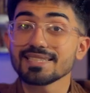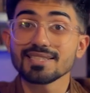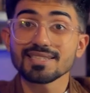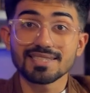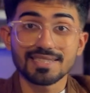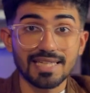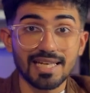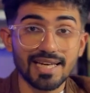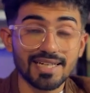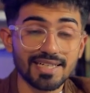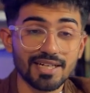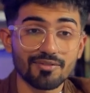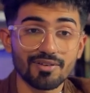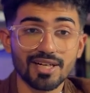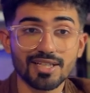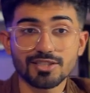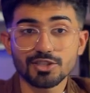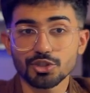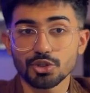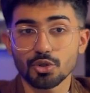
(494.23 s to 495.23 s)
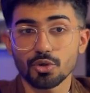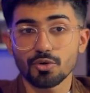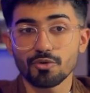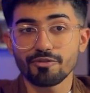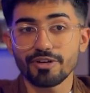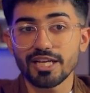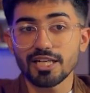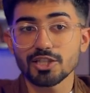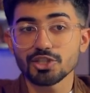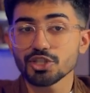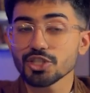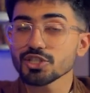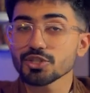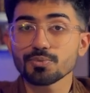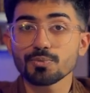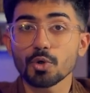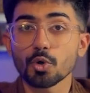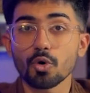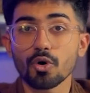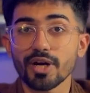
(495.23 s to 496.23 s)
is select event. So we'll
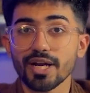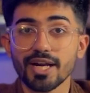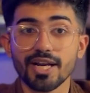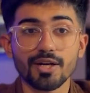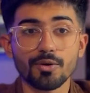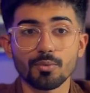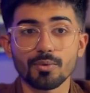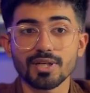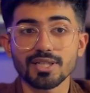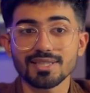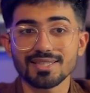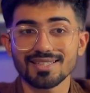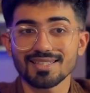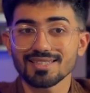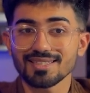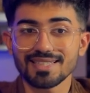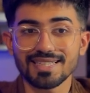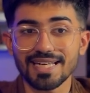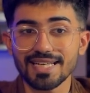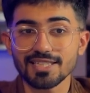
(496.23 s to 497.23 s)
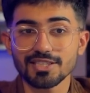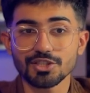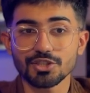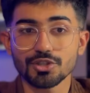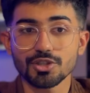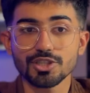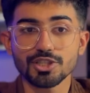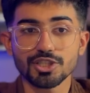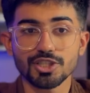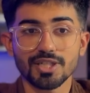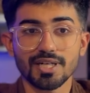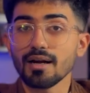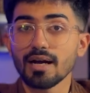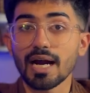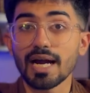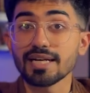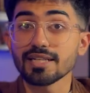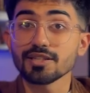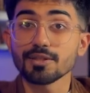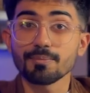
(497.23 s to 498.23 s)
just go ahead with text search.
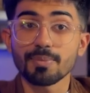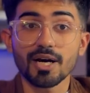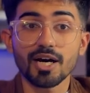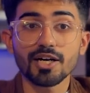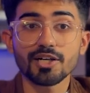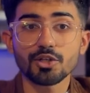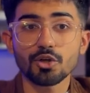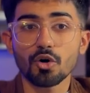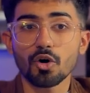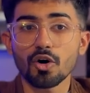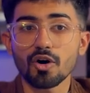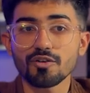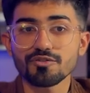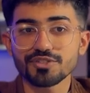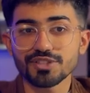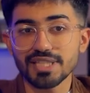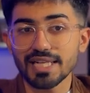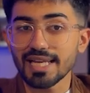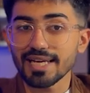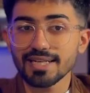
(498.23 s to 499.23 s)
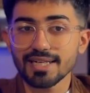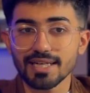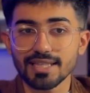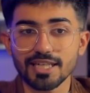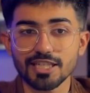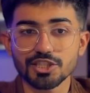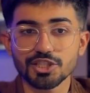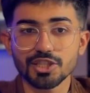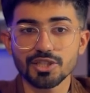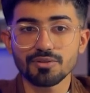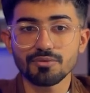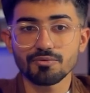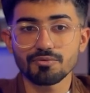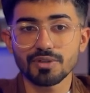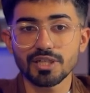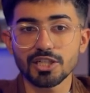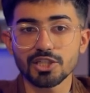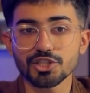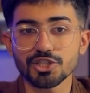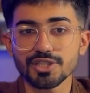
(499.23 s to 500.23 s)
And in the part of select connection,
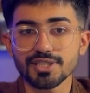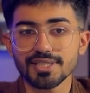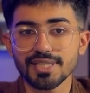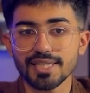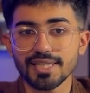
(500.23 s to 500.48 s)
we'll just